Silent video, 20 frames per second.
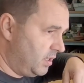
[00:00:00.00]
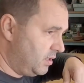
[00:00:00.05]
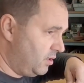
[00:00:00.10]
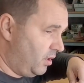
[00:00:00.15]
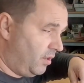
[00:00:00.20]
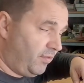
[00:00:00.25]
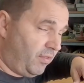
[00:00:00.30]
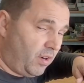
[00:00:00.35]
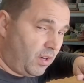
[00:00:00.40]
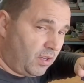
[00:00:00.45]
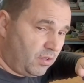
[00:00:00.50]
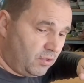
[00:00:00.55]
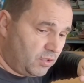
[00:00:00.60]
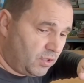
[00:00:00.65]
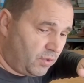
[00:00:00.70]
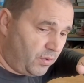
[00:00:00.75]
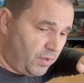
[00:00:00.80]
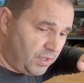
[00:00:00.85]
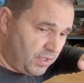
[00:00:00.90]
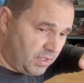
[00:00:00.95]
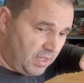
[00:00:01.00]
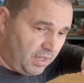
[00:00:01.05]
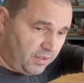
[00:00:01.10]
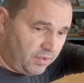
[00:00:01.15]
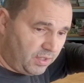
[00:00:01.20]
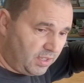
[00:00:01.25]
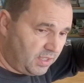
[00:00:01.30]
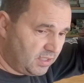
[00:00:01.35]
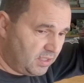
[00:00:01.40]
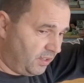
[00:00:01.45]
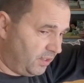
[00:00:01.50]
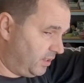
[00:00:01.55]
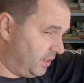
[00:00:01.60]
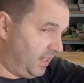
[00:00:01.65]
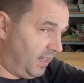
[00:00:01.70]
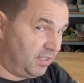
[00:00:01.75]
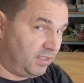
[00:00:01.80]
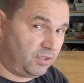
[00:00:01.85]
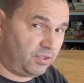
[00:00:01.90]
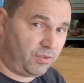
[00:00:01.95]
It's not a very good squeegee, that thing is not
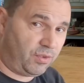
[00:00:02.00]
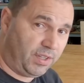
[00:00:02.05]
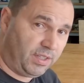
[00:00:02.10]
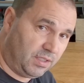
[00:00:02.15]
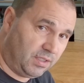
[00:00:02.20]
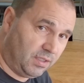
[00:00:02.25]
that straight,